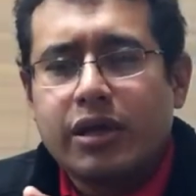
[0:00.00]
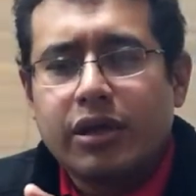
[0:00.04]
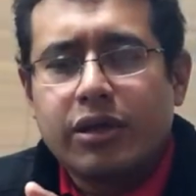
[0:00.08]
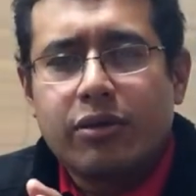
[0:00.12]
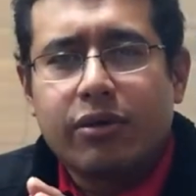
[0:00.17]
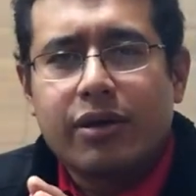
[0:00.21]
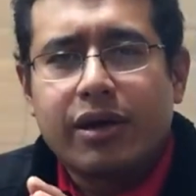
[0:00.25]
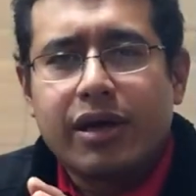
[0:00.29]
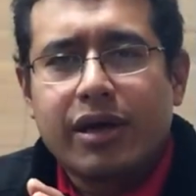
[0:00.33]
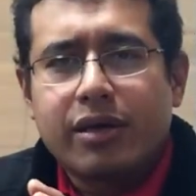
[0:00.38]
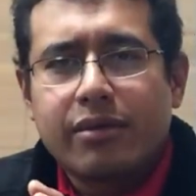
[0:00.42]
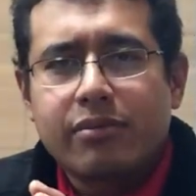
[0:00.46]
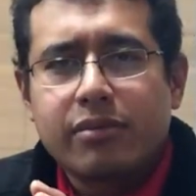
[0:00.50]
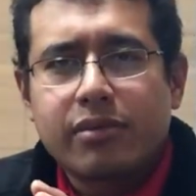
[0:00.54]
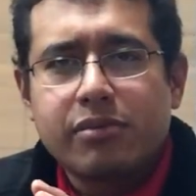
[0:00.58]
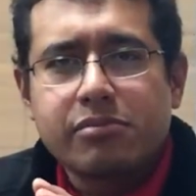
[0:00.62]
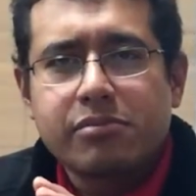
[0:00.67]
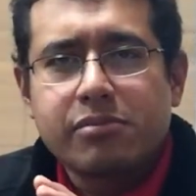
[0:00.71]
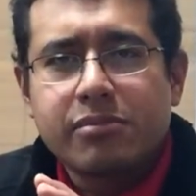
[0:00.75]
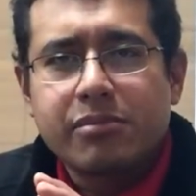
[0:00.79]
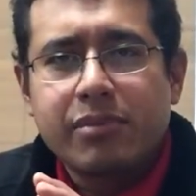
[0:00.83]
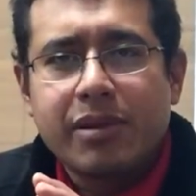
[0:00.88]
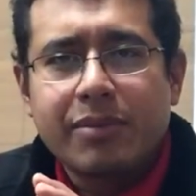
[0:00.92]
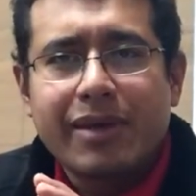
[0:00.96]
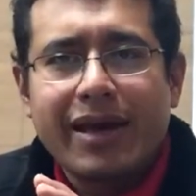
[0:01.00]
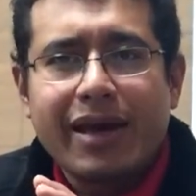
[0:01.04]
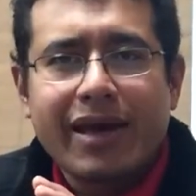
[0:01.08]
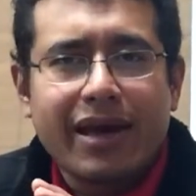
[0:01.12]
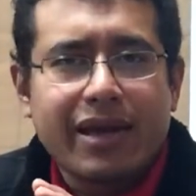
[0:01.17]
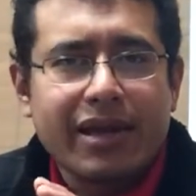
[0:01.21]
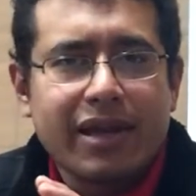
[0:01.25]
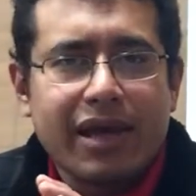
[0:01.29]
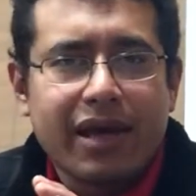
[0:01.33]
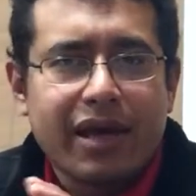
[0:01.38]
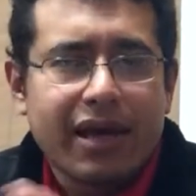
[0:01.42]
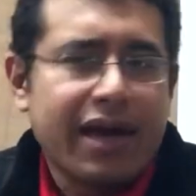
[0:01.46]
you know, maybe
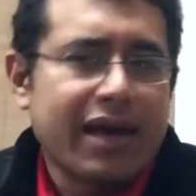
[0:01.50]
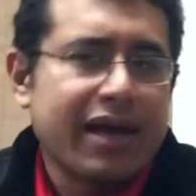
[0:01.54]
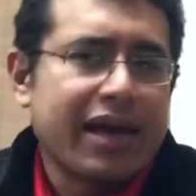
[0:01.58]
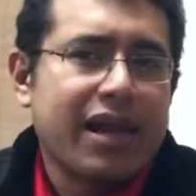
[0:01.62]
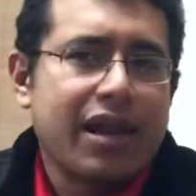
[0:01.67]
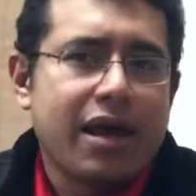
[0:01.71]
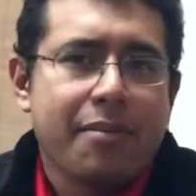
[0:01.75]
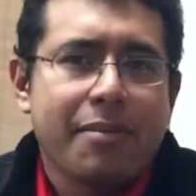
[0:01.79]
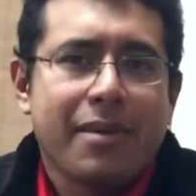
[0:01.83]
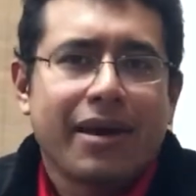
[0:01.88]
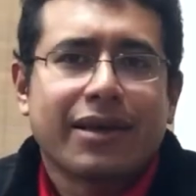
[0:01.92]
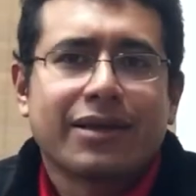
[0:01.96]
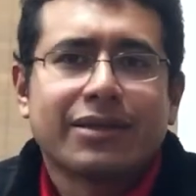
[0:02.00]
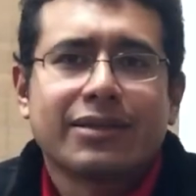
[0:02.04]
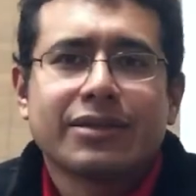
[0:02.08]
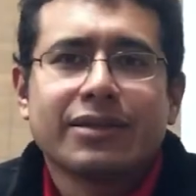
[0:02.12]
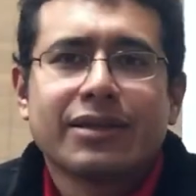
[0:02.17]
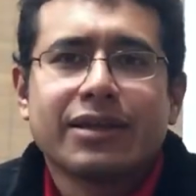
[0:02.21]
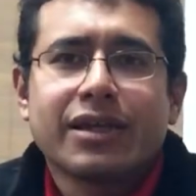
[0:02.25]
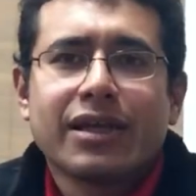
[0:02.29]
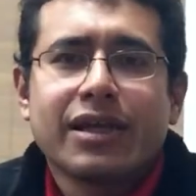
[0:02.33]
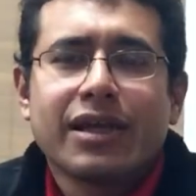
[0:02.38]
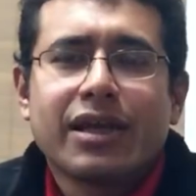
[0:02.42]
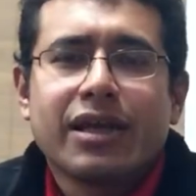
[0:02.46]
in academics,